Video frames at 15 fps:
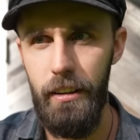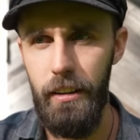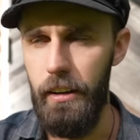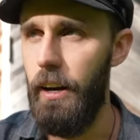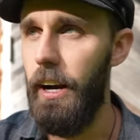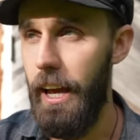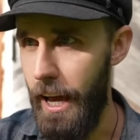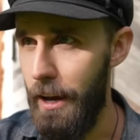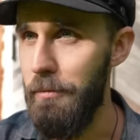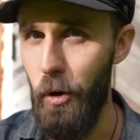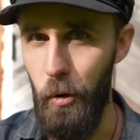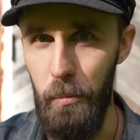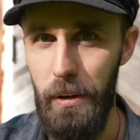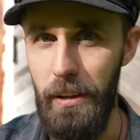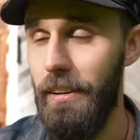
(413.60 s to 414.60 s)
or I am
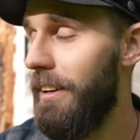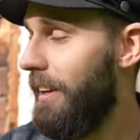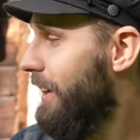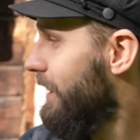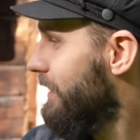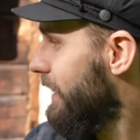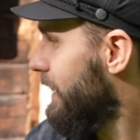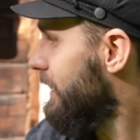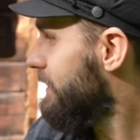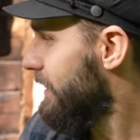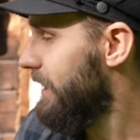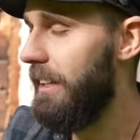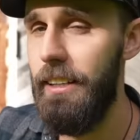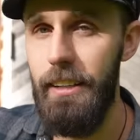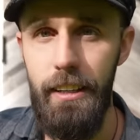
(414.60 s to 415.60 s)
hoping, that he's
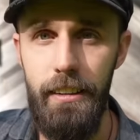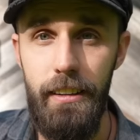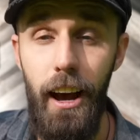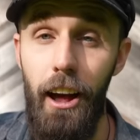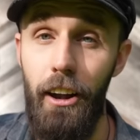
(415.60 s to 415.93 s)
hidden it